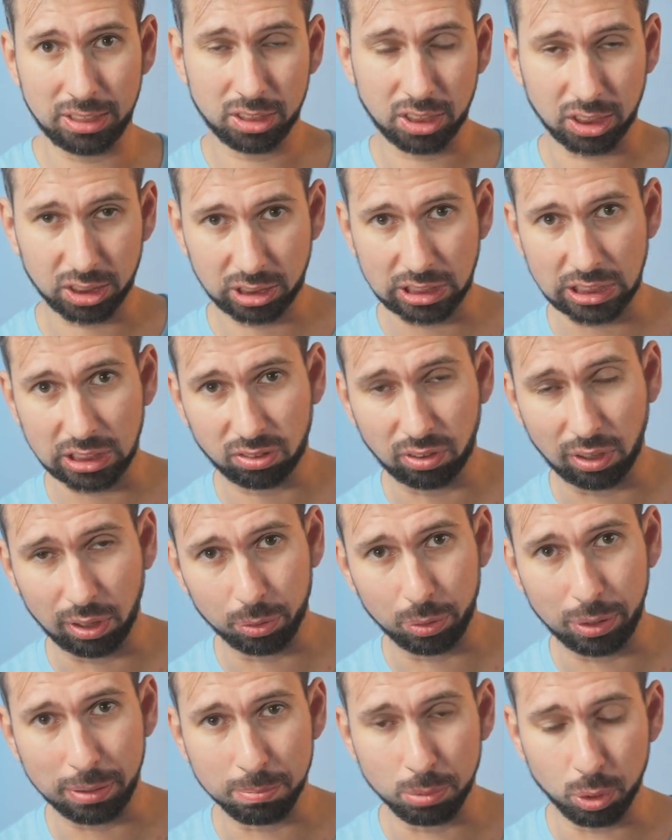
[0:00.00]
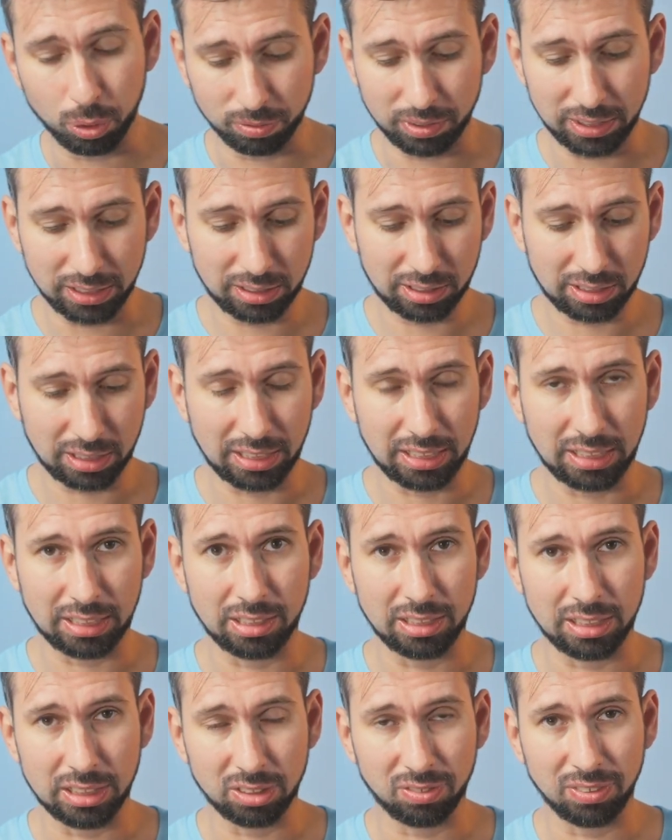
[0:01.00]
successfully remove this
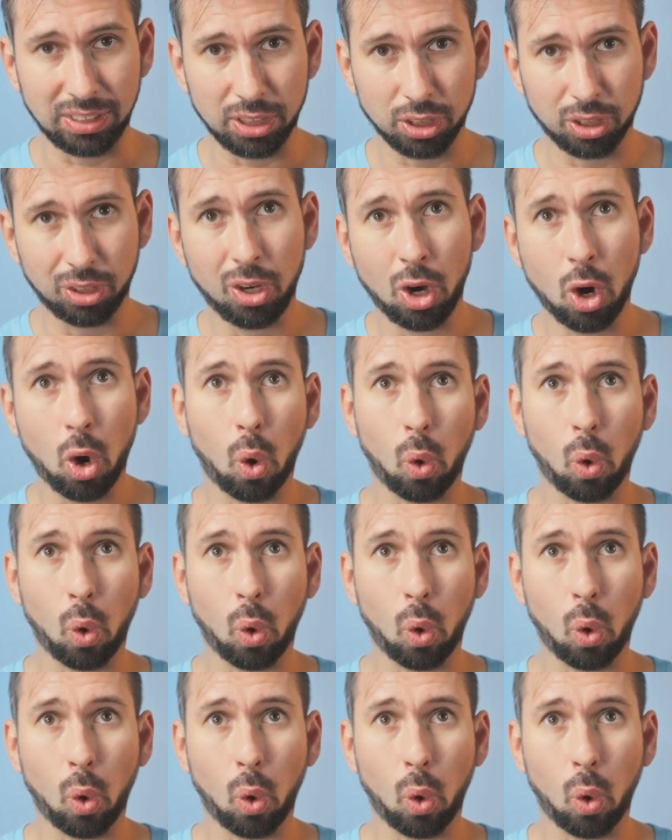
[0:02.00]
in this video,